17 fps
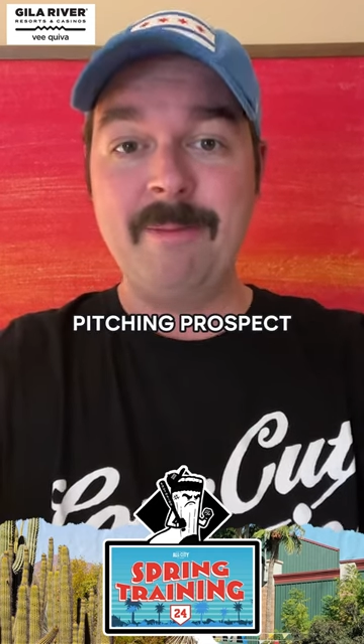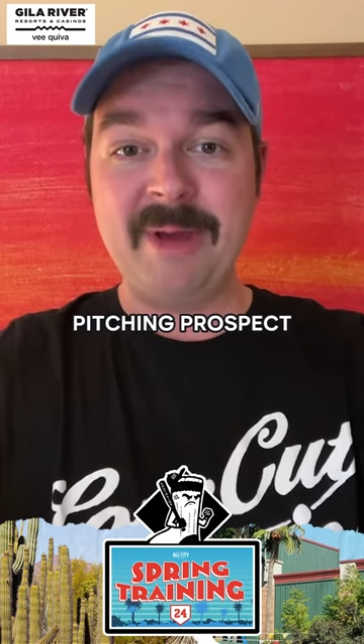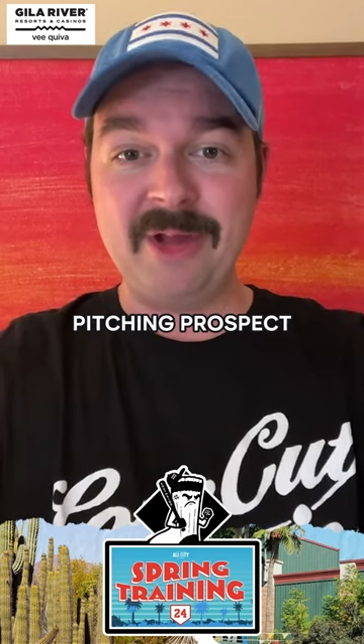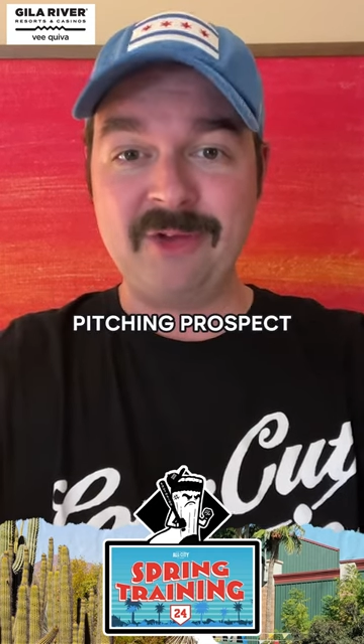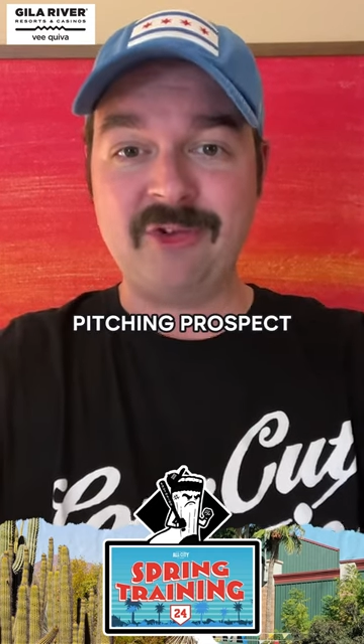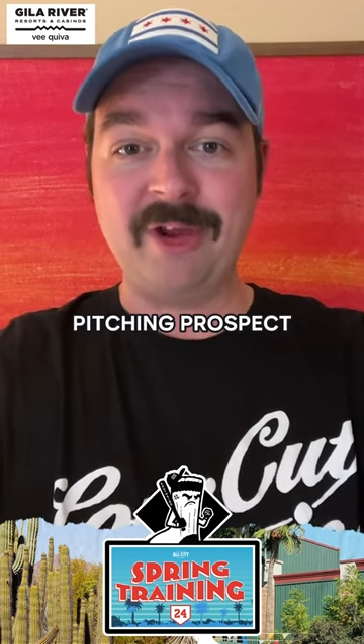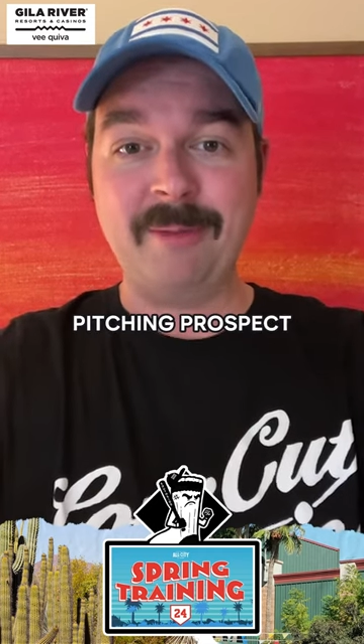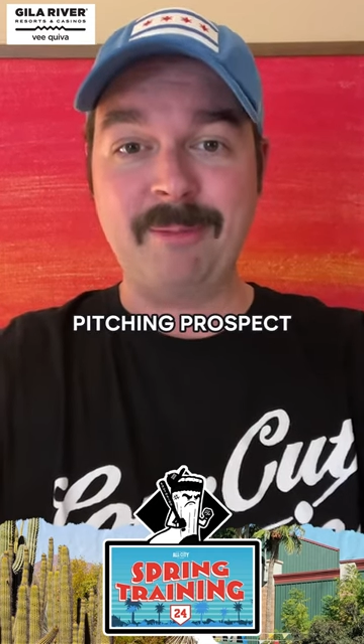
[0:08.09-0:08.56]

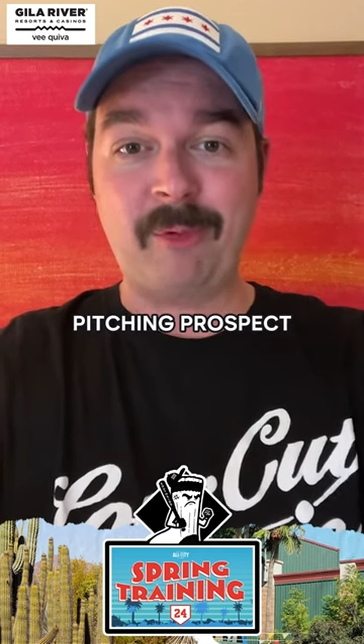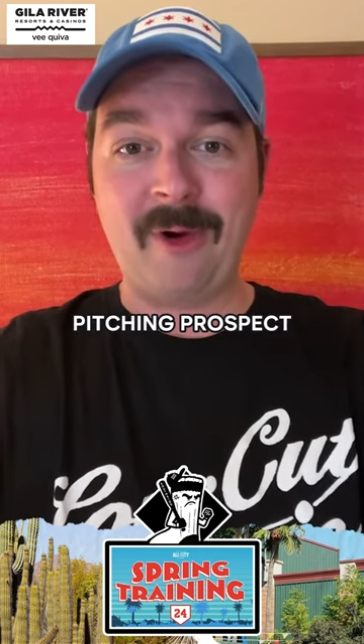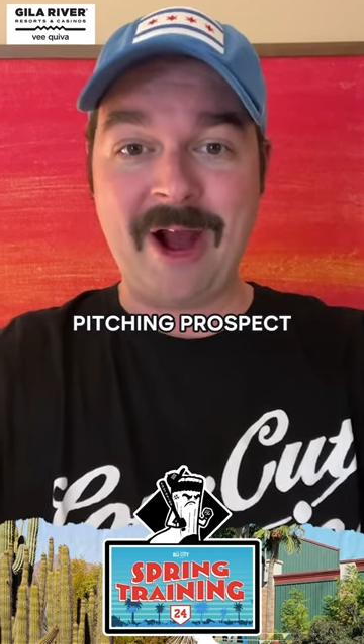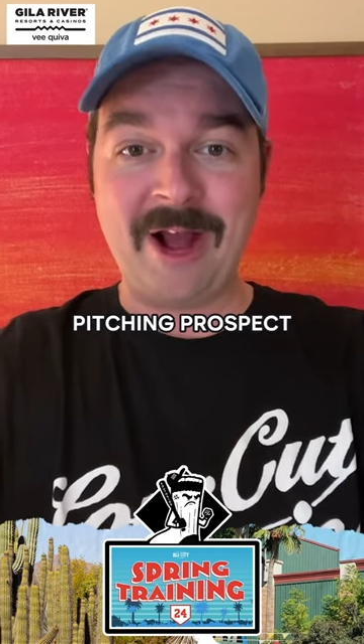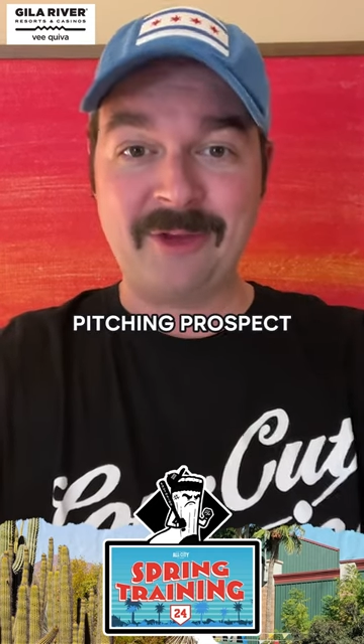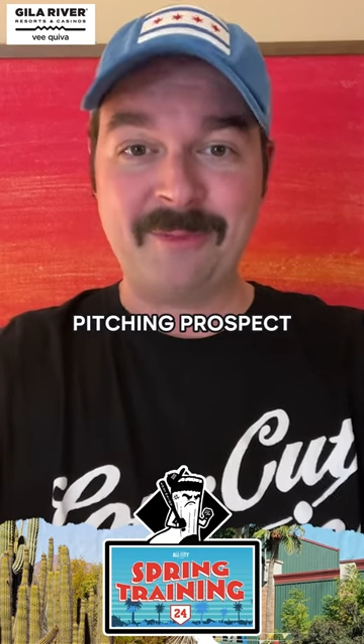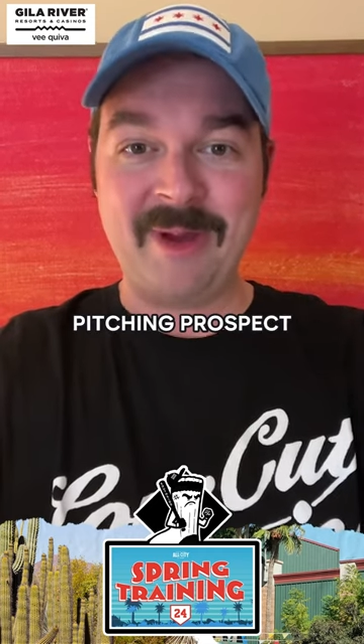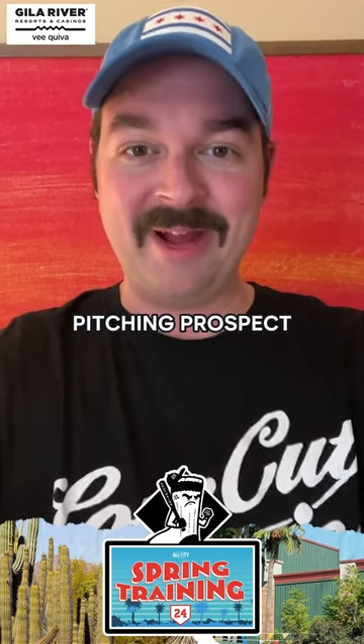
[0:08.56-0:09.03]
pitching
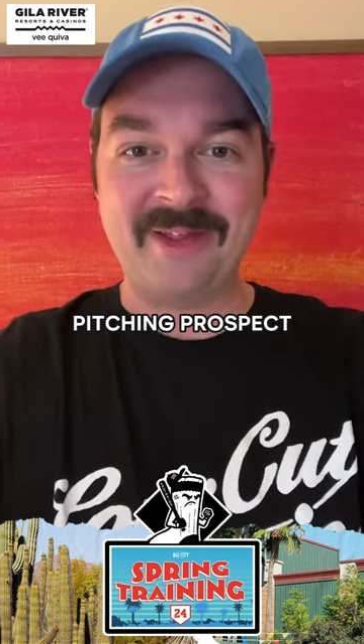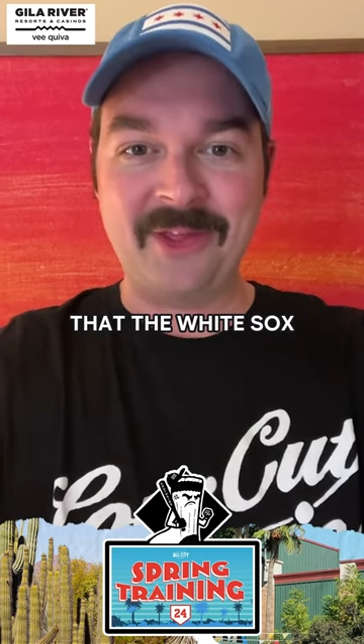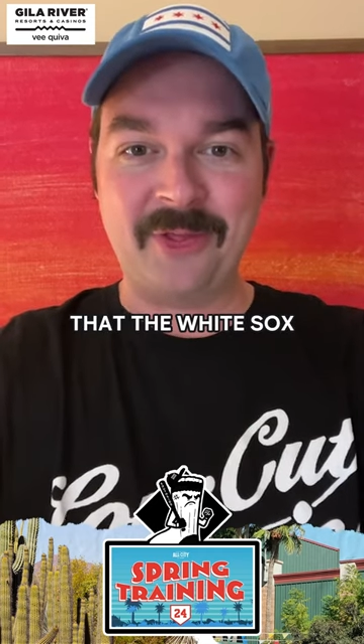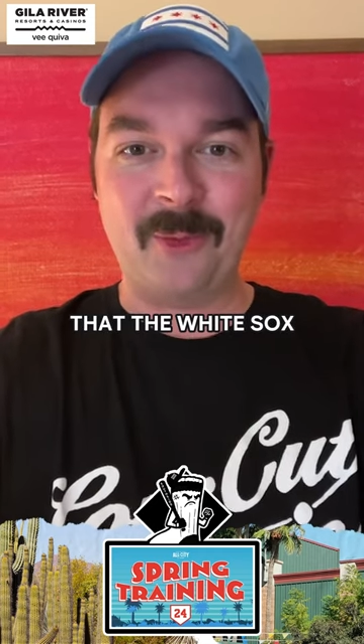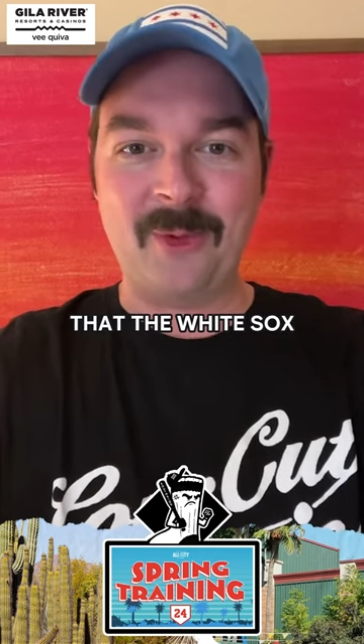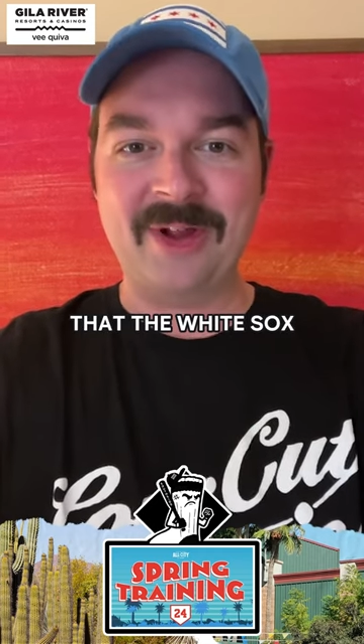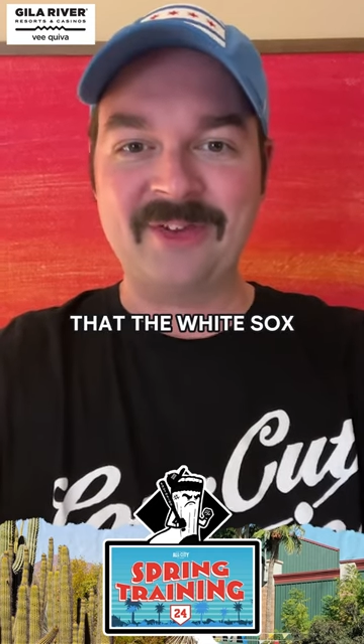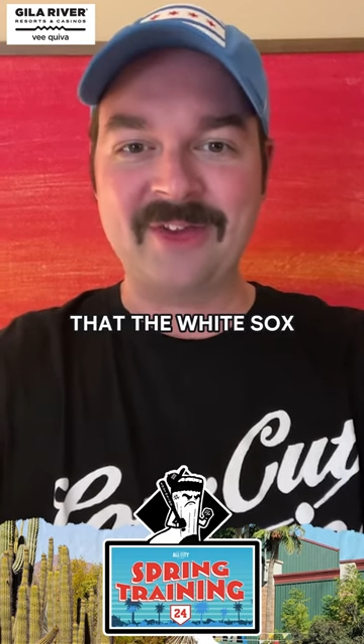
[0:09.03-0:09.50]
prospect
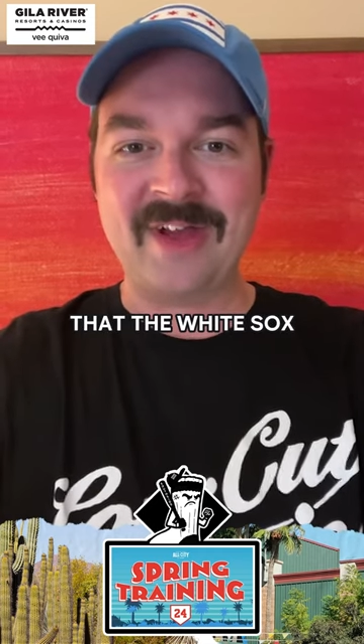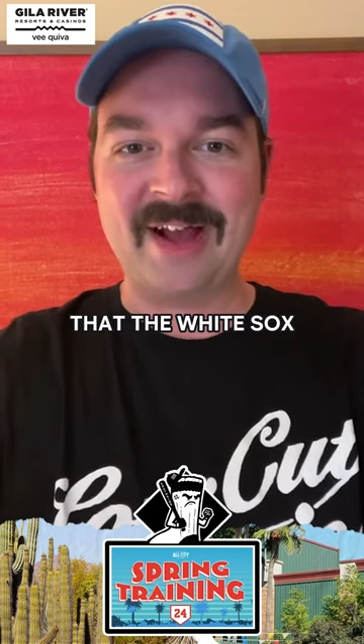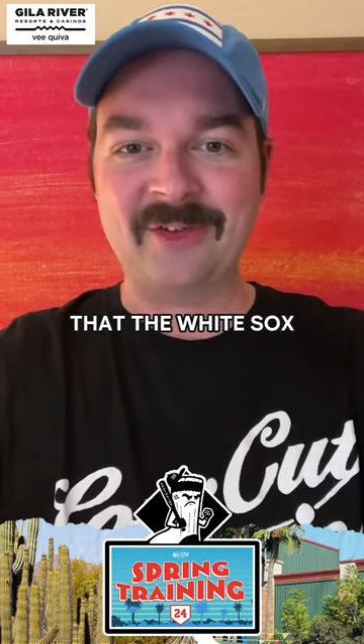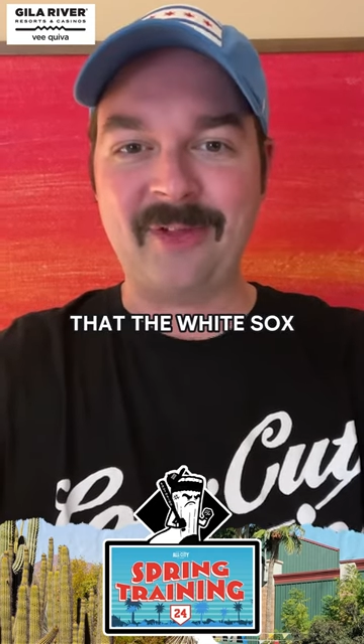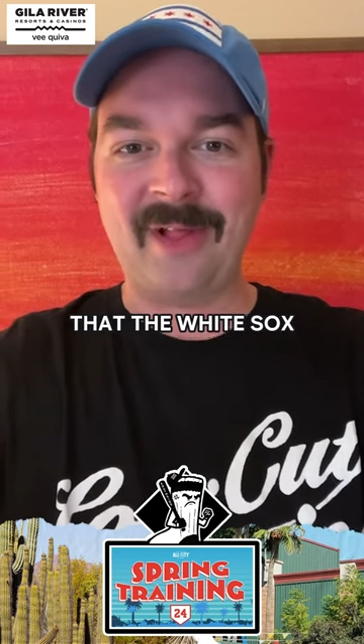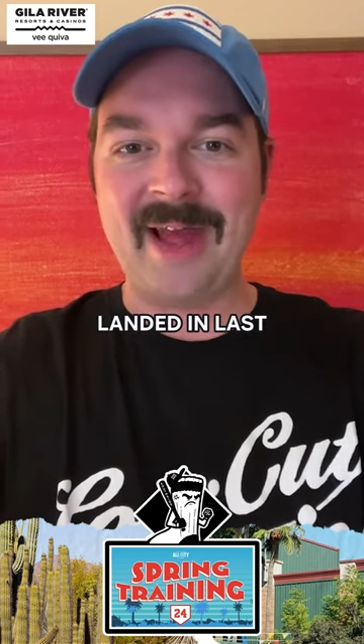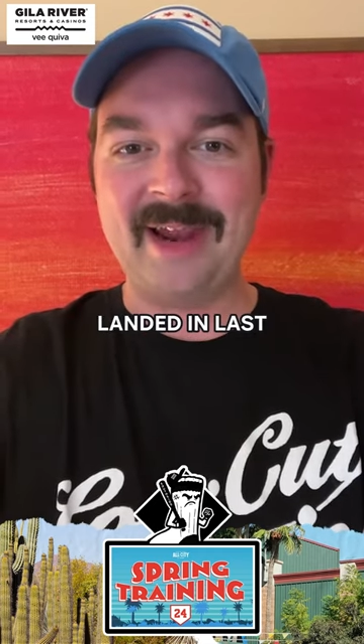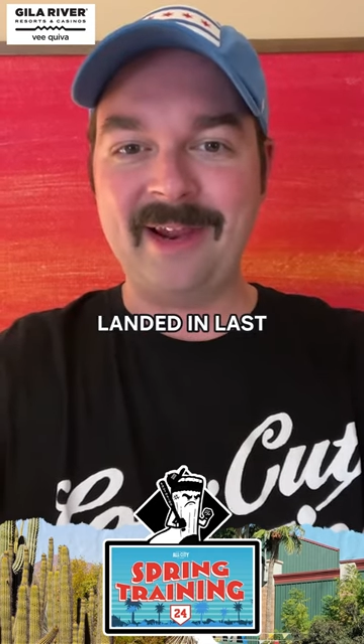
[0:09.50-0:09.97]
that the White
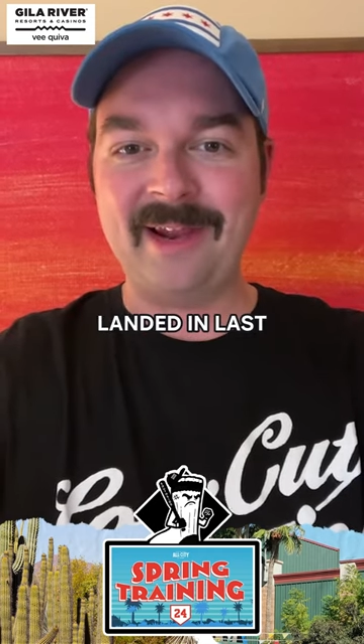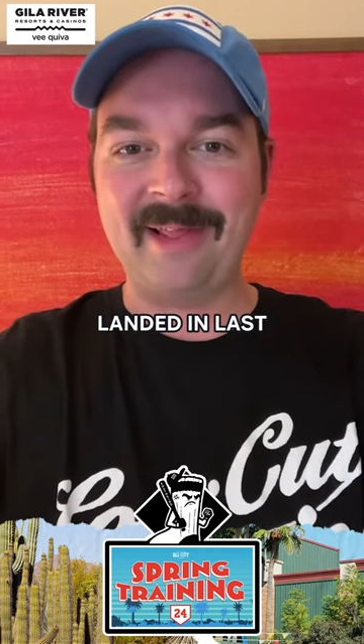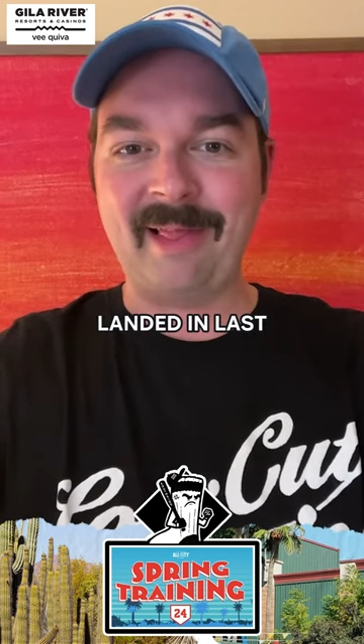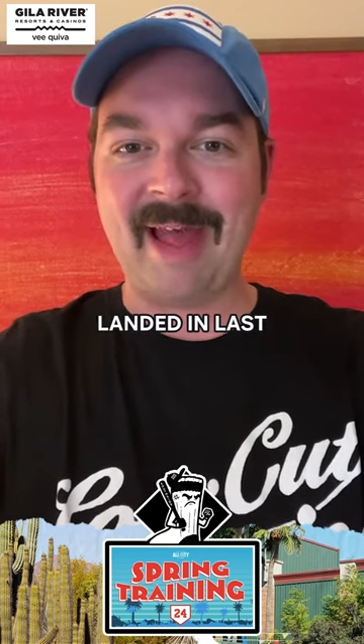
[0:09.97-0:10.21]
Sox landed